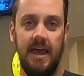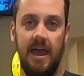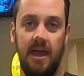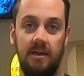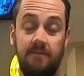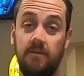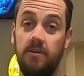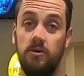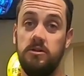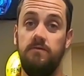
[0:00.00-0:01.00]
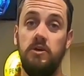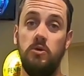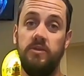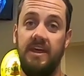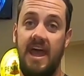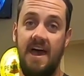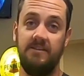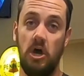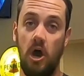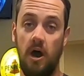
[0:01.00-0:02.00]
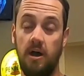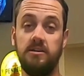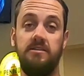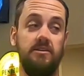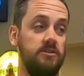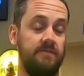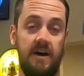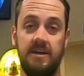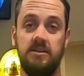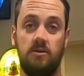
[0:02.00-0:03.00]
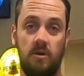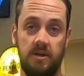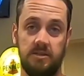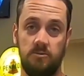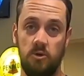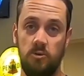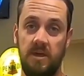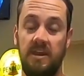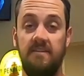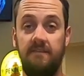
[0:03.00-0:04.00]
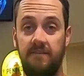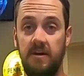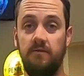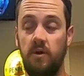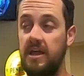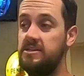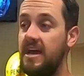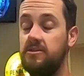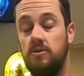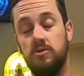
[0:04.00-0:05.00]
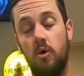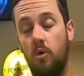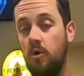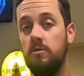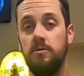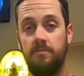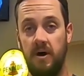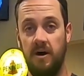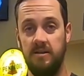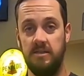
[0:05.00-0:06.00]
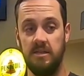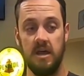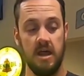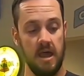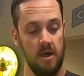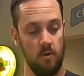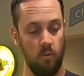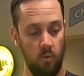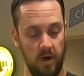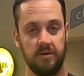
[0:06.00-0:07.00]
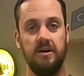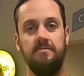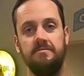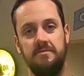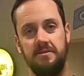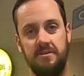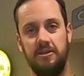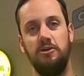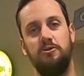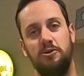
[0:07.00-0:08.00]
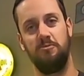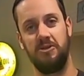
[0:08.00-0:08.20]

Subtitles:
And for those of you that haven't hucked their device across the room in a fit of rage at those horrible puns, welcome to the YouTube